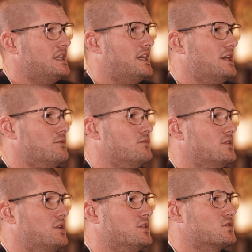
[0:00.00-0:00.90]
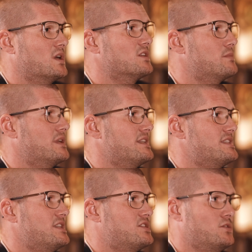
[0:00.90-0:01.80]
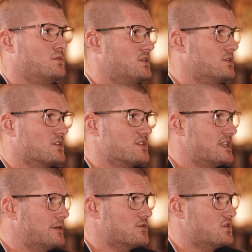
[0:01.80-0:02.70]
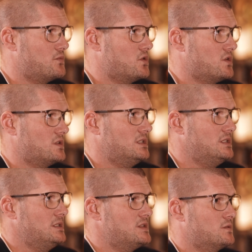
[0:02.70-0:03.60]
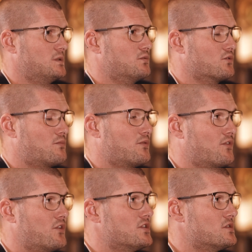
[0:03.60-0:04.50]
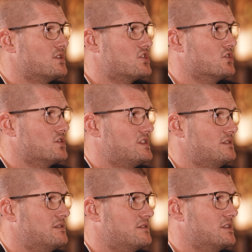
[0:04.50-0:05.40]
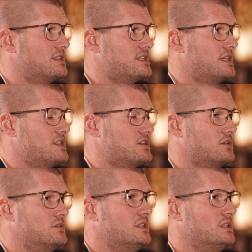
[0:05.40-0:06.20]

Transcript: As well as being in Tier 2, you got zero support, so we would prefer to be shut than in Tier 2.